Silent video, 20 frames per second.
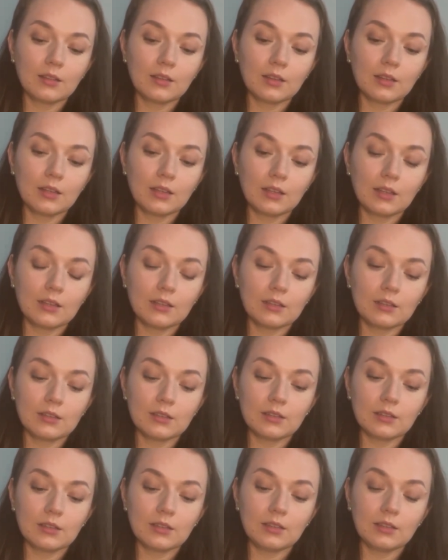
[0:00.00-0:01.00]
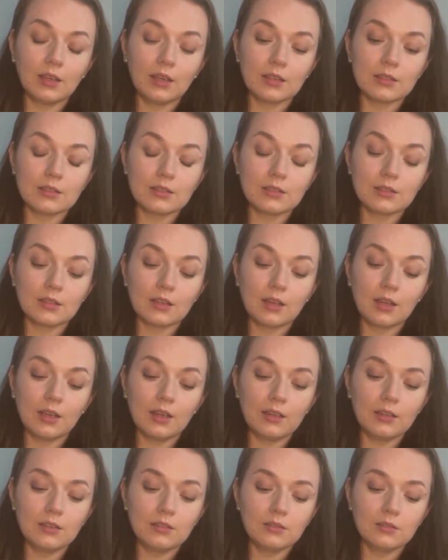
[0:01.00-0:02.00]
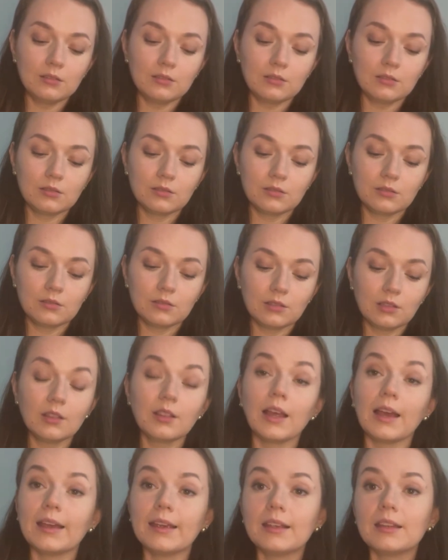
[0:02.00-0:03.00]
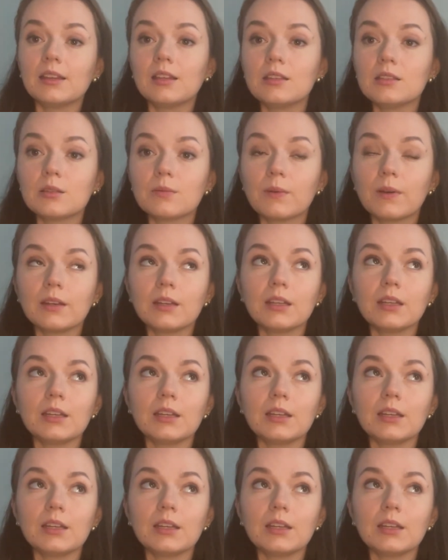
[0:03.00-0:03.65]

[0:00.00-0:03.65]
And yes, I like this one.